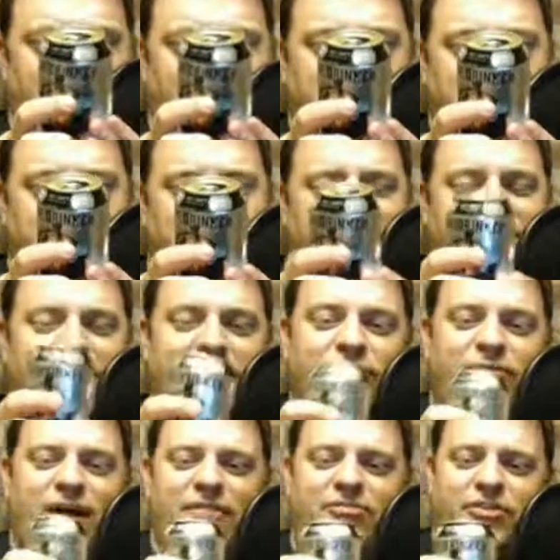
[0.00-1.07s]
they
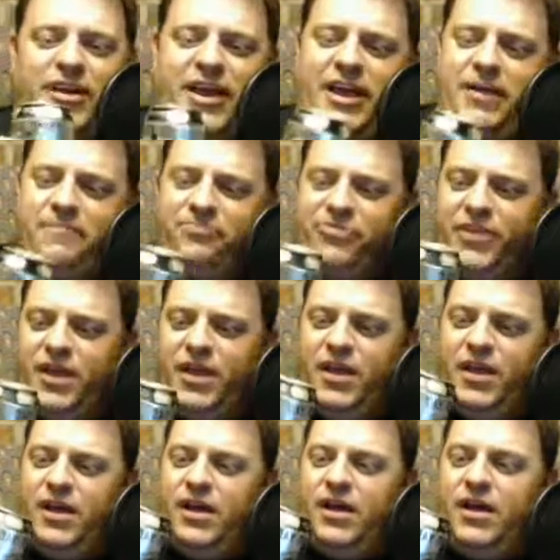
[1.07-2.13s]
derive their name.
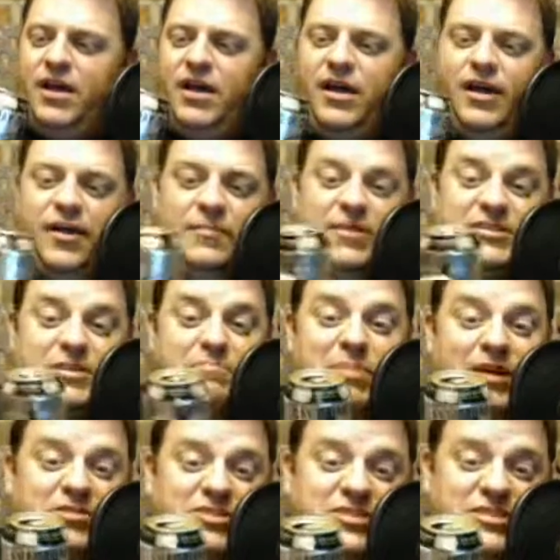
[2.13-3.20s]
It's a
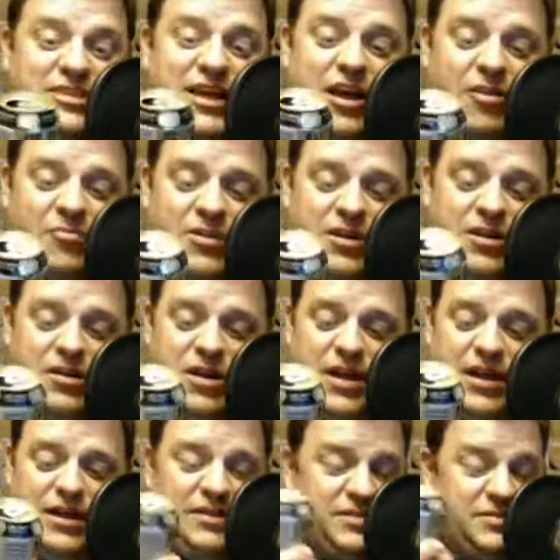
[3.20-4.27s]
Belgian style beer,
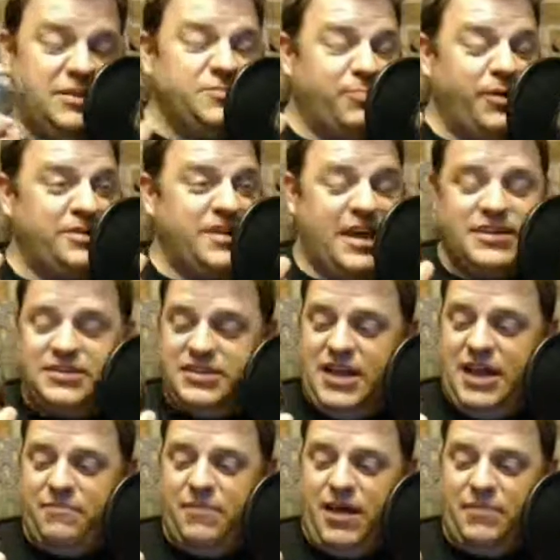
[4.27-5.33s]
and it's pretty tasty.
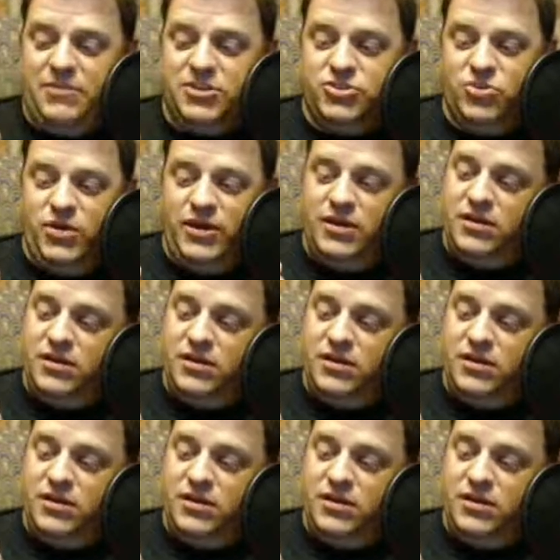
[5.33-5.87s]
I'm enjoying it.